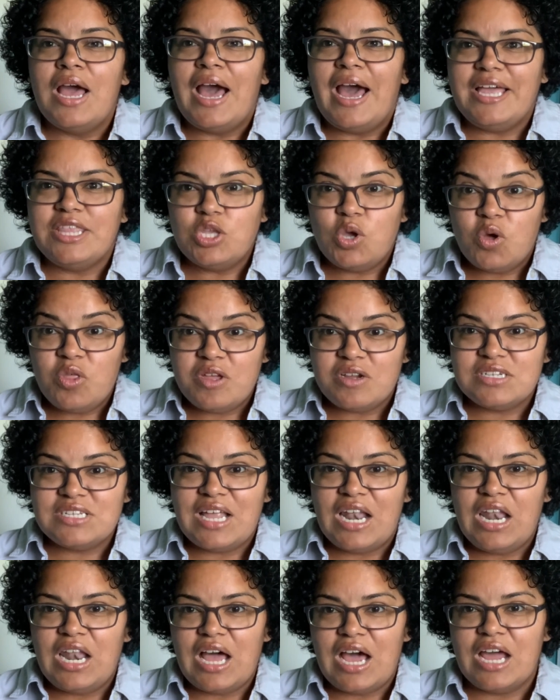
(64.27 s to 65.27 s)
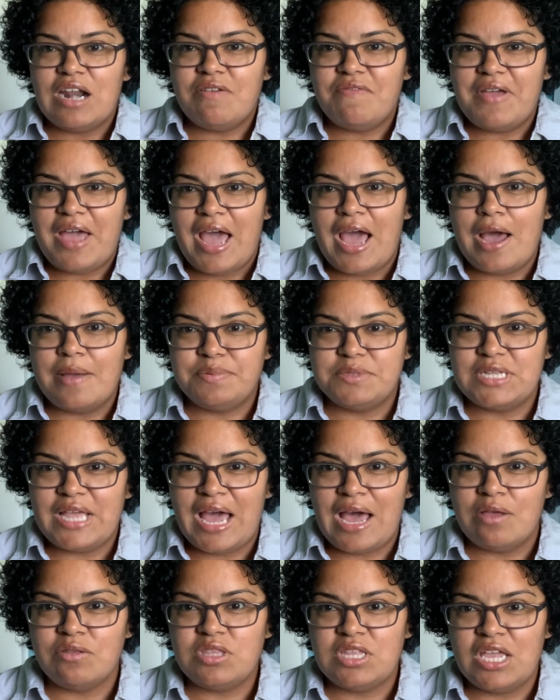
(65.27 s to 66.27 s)
I know there's a lot of apps
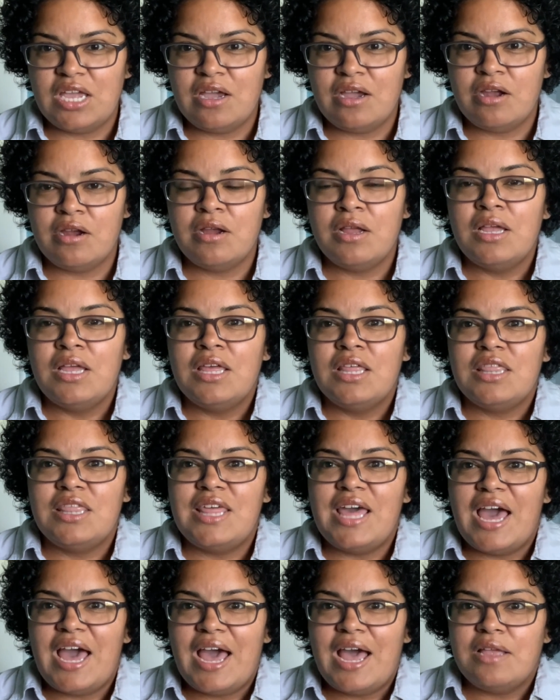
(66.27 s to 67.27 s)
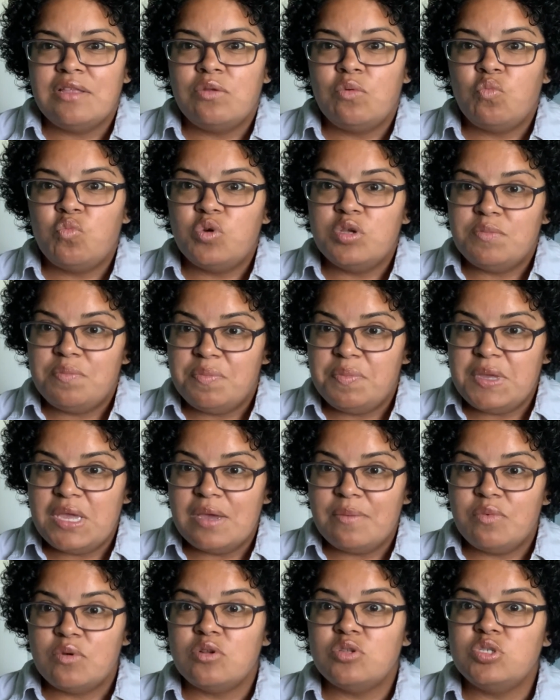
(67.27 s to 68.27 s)
out there that would be
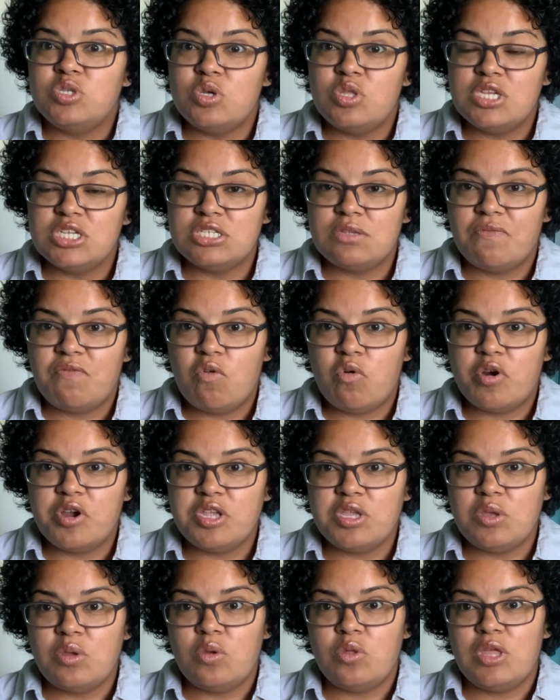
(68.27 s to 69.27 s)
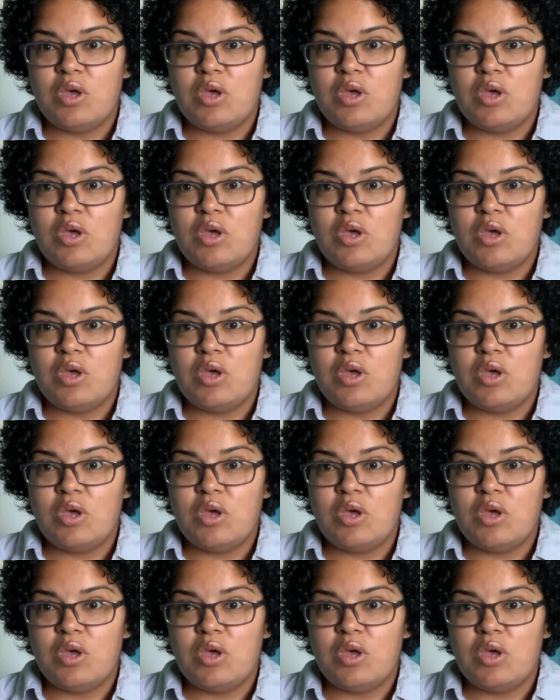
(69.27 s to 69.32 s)
able to do this for you,